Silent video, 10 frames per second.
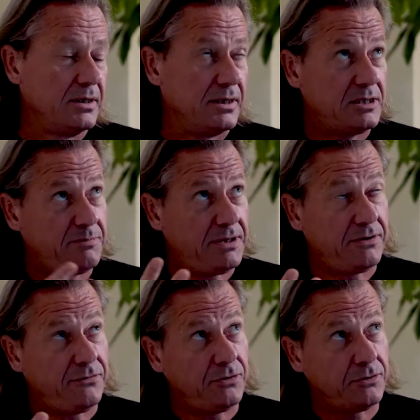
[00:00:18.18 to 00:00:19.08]
let's spend
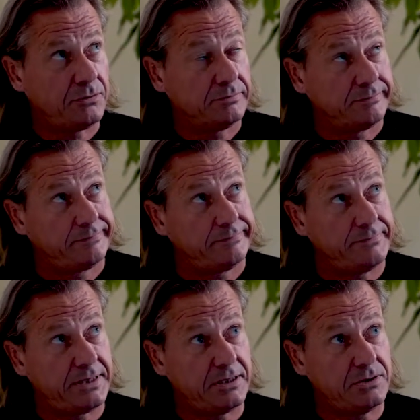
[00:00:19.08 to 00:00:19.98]
a few
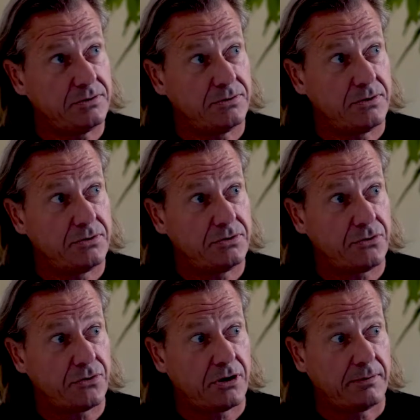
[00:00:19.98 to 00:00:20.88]
minutes on
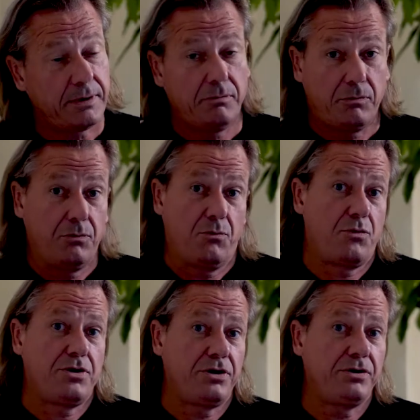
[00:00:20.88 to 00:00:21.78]
talking about
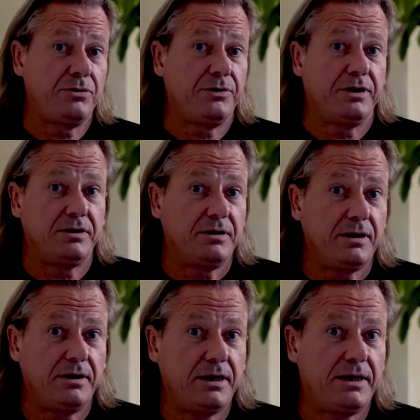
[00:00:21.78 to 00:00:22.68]
what you can do with it
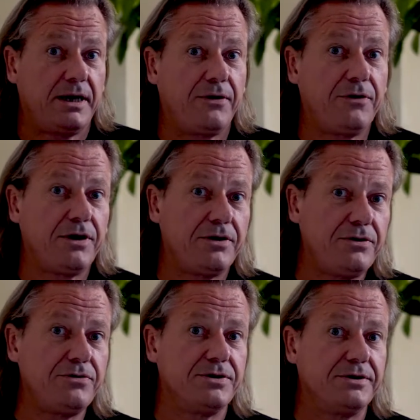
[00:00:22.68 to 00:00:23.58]
and how you can
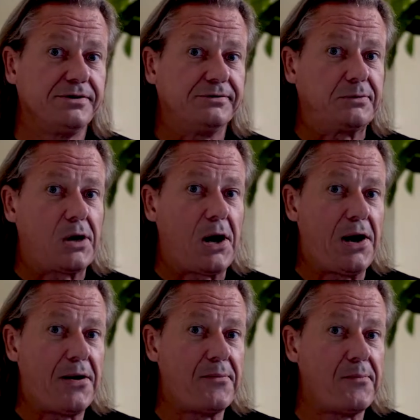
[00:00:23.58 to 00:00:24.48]
use it.
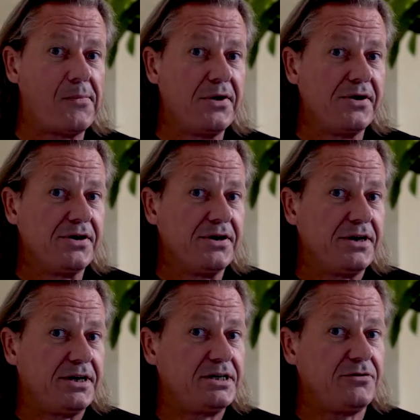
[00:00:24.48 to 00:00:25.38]
And
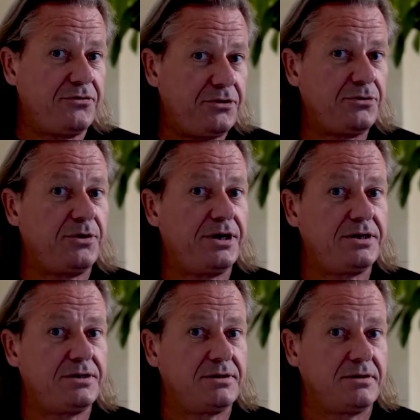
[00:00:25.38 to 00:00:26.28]
there's a few
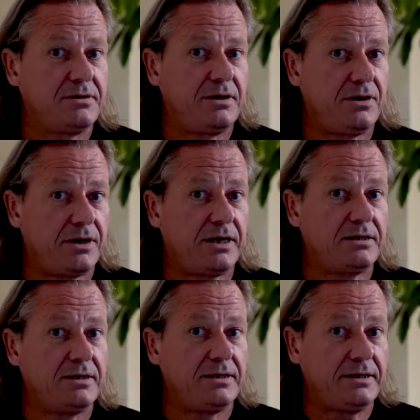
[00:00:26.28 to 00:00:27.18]
ways that you can
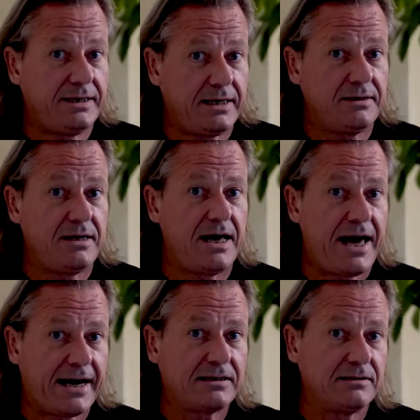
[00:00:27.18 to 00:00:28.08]
actually get
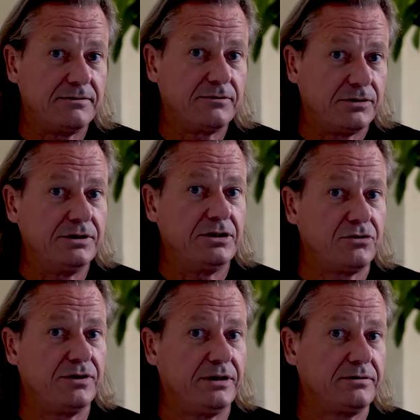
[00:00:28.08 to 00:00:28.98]
active on this
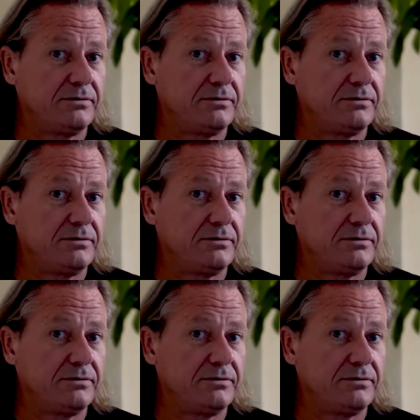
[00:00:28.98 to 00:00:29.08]
grid.